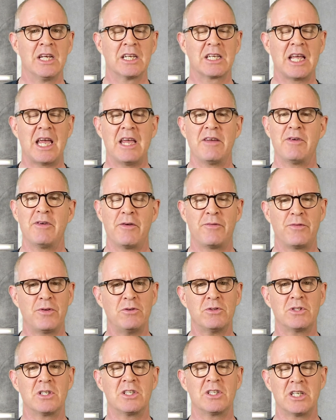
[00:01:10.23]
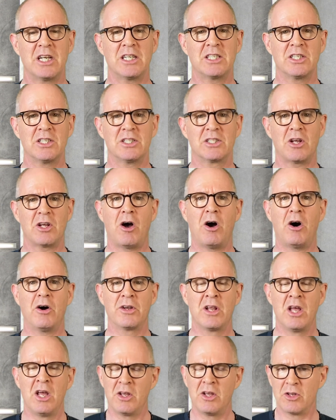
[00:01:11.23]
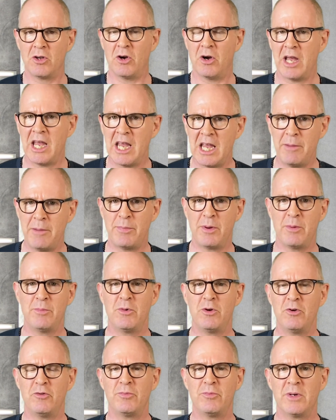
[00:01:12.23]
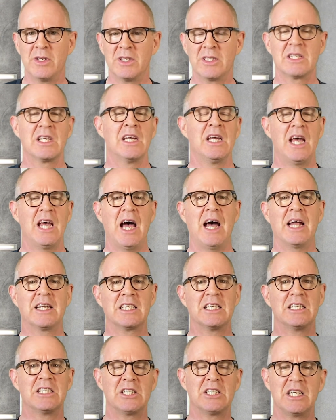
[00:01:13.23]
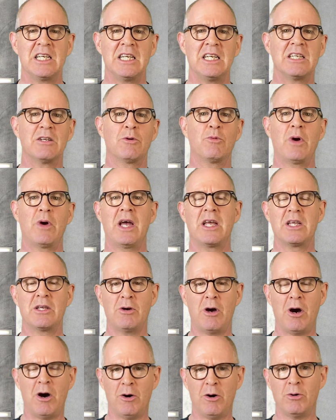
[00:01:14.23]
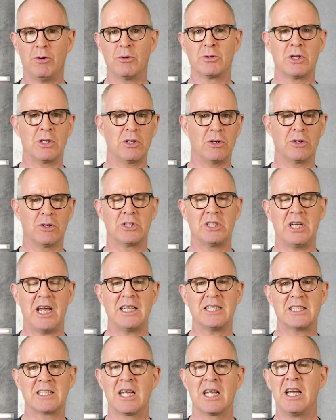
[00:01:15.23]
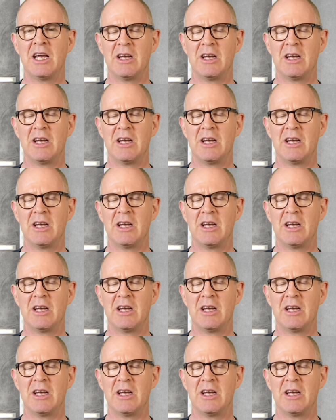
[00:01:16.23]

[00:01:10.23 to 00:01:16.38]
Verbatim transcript: gave a few suggestions on your hip movement and indeed where you hold your chest,